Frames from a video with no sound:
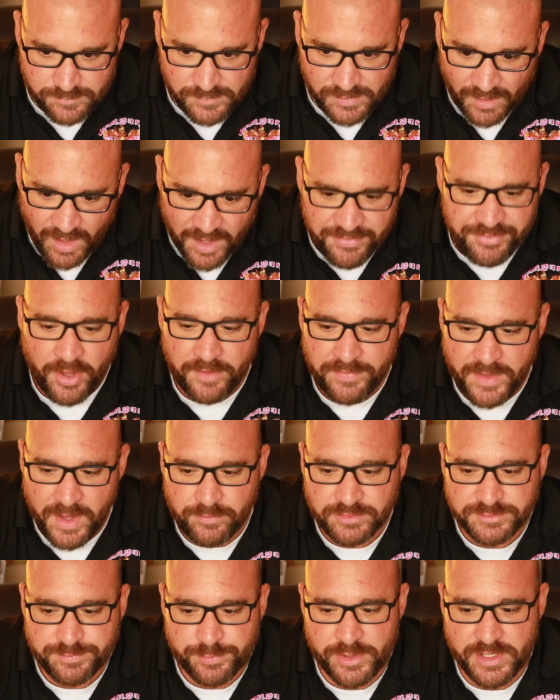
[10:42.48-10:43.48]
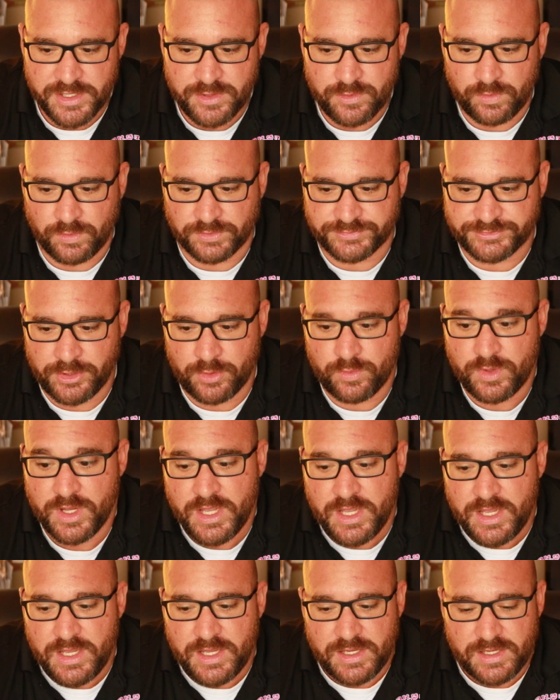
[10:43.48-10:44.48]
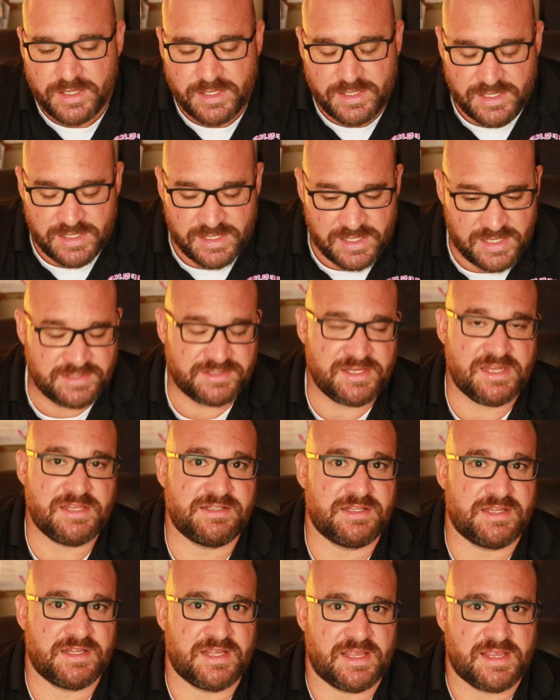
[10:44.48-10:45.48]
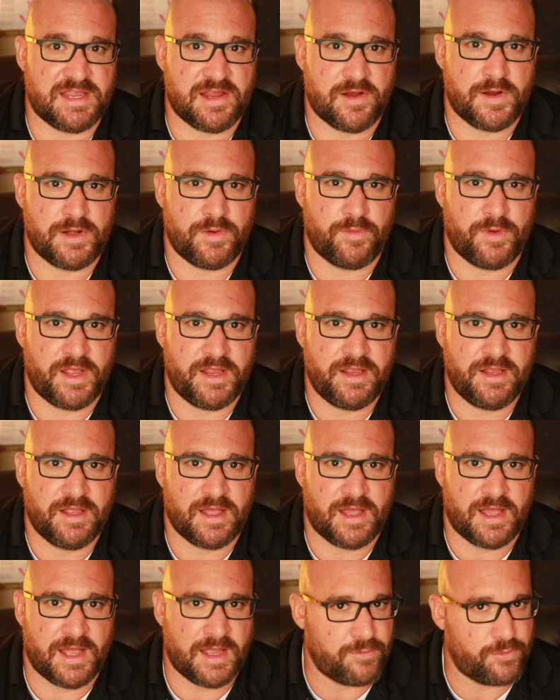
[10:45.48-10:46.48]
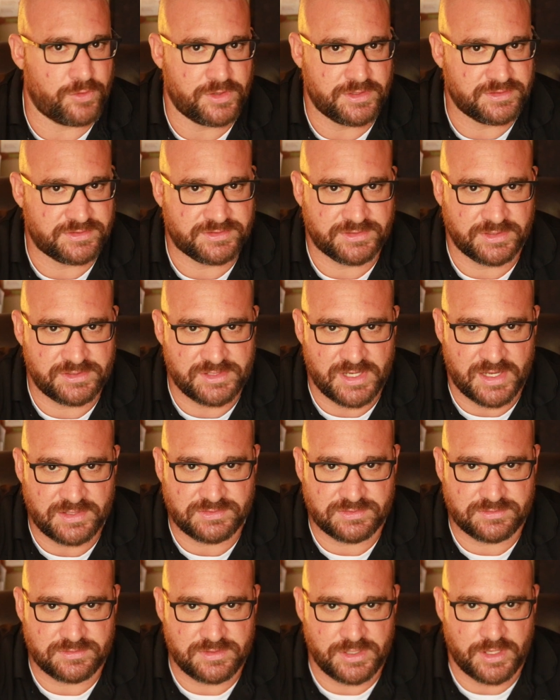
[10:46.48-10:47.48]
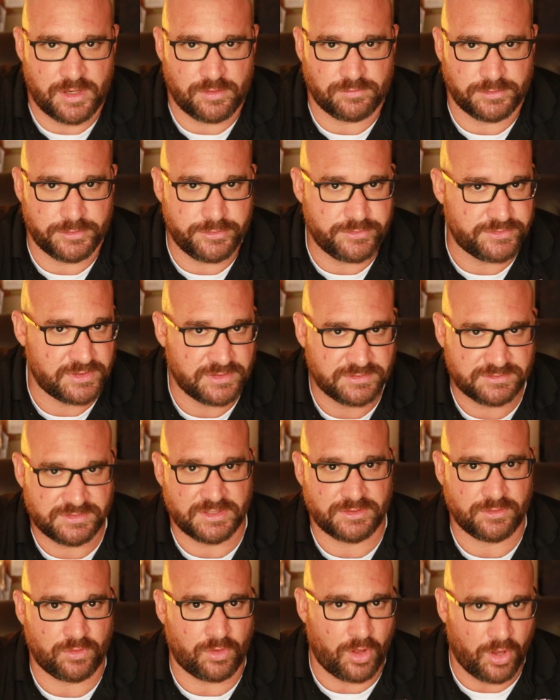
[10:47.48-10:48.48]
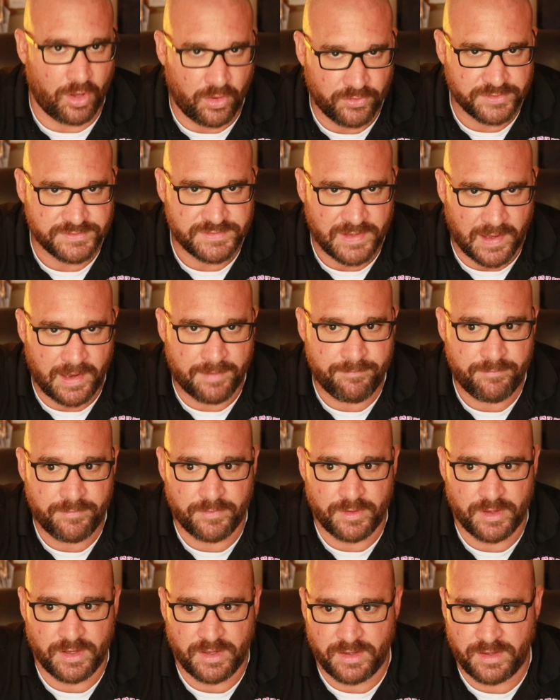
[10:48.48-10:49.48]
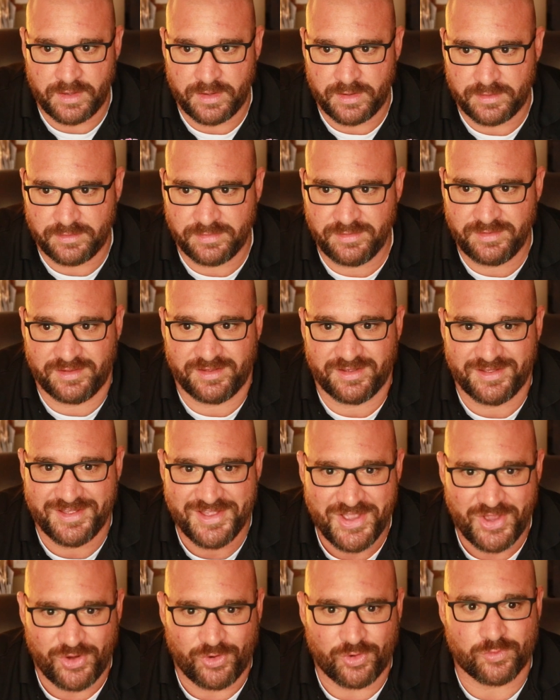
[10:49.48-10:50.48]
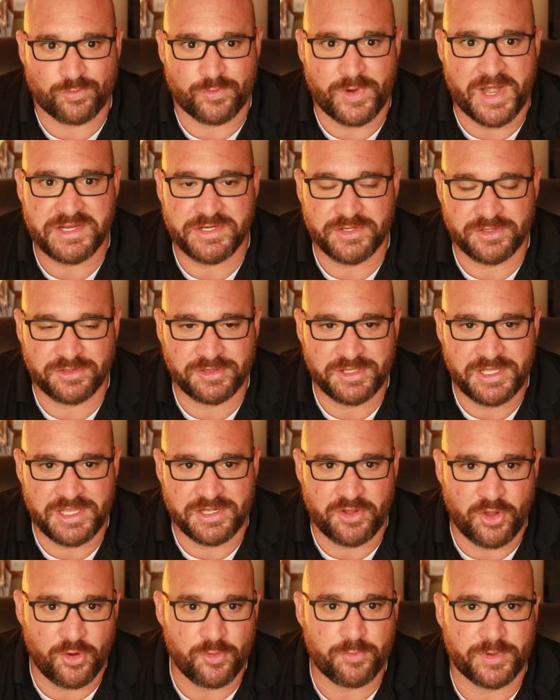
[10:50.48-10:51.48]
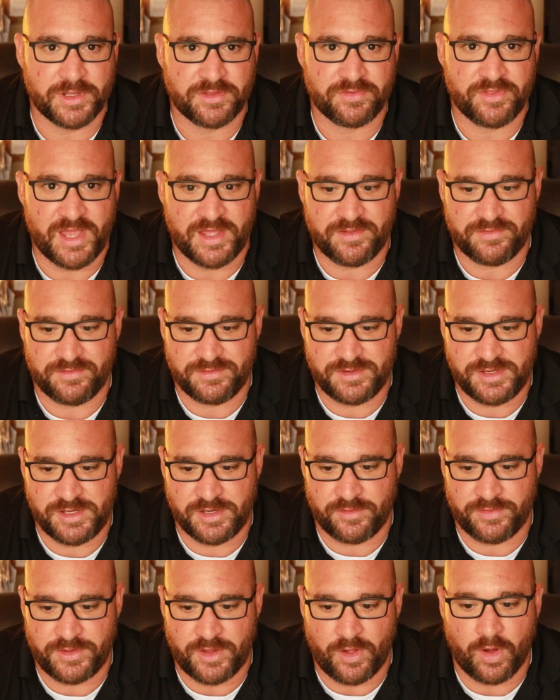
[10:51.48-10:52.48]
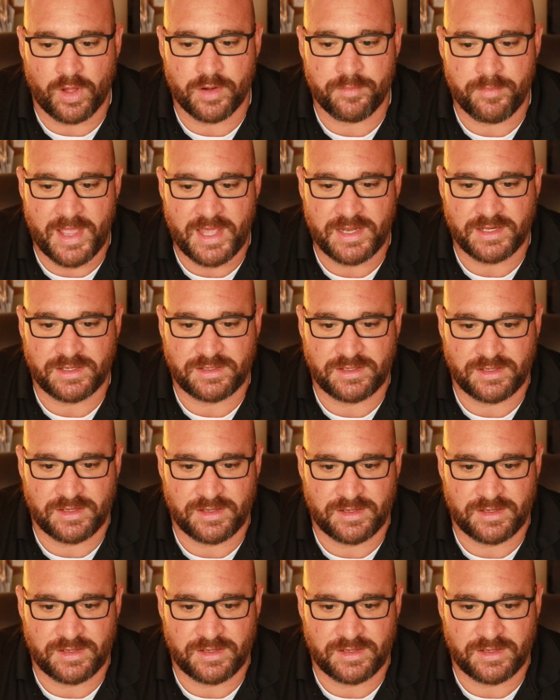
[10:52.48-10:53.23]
I thought that was pretty cool. So it is easy to get carried away. I wouldn't suggest, you know, losing signal all the time or regularly and hoping that, you know, the automatic